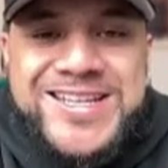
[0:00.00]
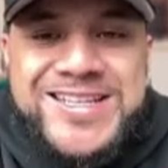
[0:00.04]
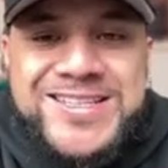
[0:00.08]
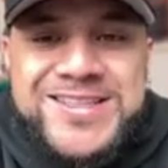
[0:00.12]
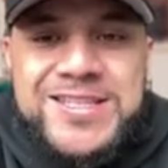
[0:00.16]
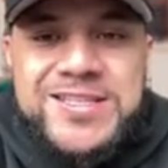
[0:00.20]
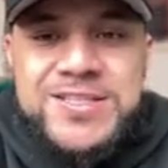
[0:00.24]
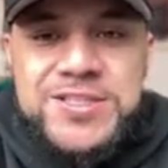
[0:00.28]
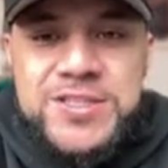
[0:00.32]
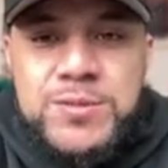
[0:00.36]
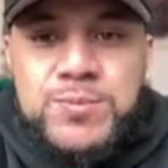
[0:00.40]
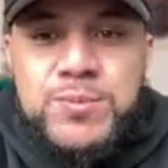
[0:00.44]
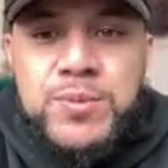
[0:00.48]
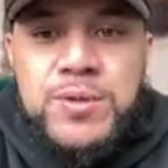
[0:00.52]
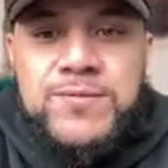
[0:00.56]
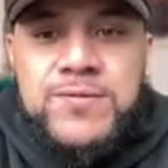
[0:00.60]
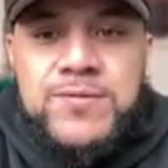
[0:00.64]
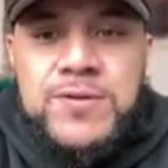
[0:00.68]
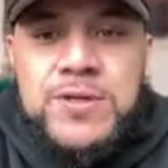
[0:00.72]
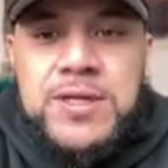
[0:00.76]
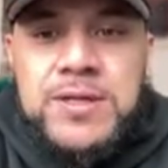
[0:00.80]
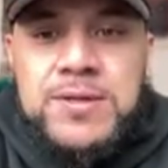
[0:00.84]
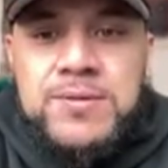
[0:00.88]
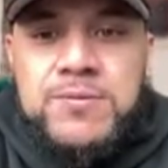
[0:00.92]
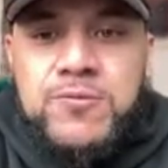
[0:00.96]
hit the gym every
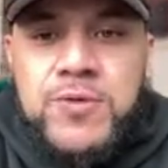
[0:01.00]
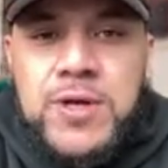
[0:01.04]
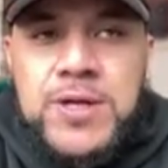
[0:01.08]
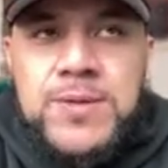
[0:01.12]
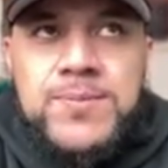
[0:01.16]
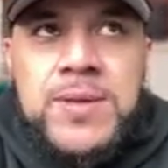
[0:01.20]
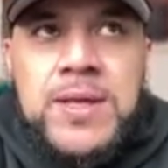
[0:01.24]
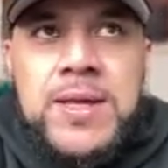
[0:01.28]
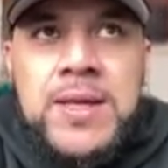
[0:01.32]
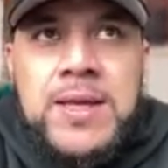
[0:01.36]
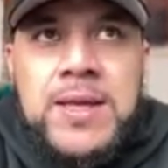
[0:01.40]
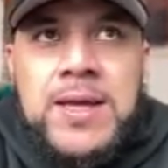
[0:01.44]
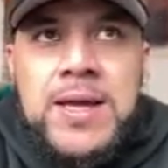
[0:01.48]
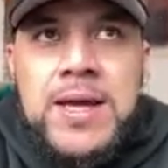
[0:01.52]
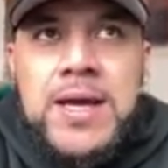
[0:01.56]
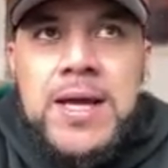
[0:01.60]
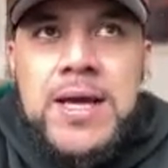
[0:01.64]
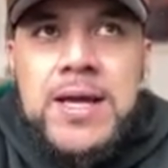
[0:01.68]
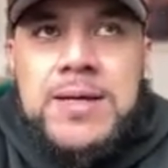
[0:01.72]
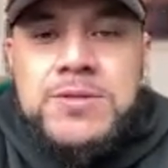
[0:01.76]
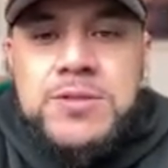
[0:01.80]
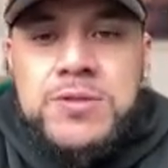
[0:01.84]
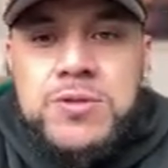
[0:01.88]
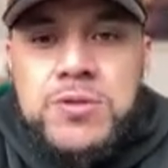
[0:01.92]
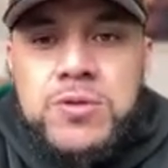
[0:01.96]
day, right?
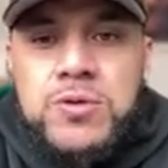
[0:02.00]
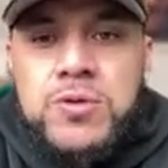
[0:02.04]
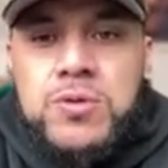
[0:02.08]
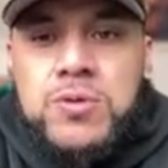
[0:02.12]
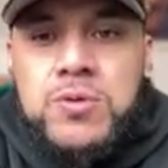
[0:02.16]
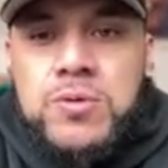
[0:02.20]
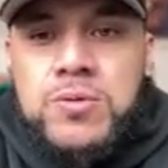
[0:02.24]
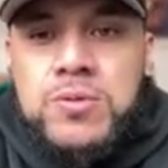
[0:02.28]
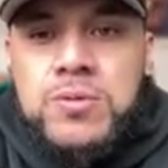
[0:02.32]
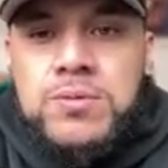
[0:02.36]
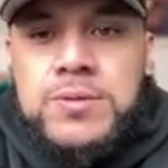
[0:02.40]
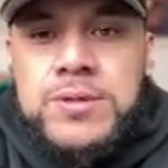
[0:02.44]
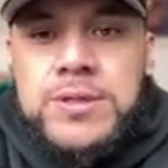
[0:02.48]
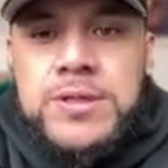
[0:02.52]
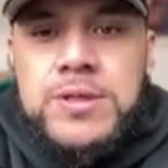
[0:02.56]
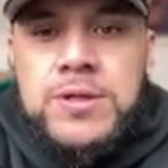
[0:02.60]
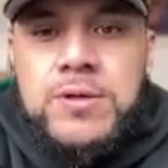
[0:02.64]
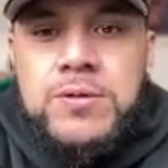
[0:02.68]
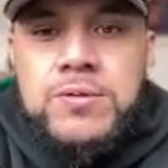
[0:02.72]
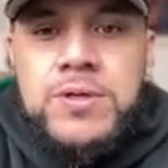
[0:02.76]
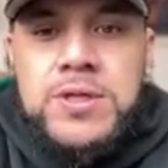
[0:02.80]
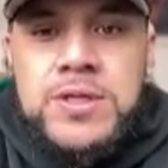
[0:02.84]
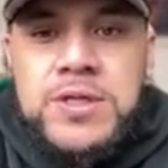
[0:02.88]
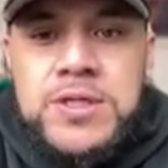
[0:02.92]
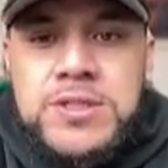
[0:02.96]
To do your,
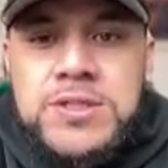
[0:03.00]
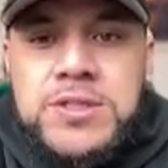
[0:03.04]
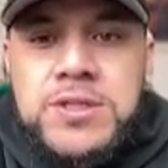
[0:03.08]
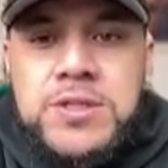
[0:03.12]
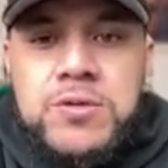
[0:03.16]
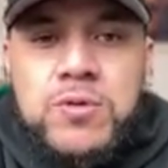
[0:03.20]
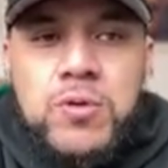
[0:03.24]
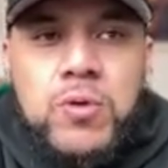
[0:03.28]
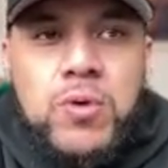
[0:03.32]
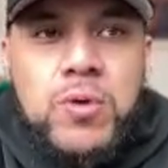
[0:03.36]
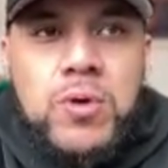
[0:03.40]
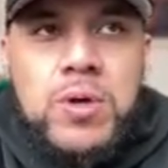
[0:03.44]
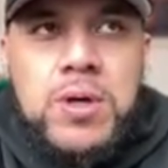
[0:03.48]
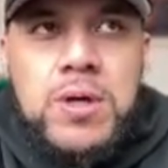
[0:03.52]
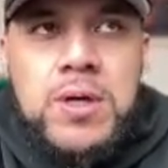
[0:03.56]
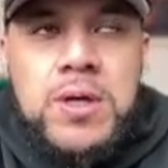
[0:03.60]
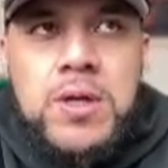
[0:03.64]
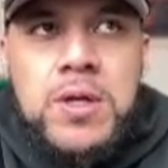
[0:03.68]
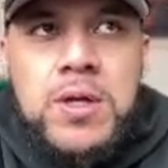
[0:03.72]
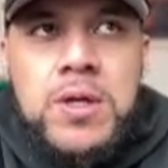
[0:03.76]
conditioning or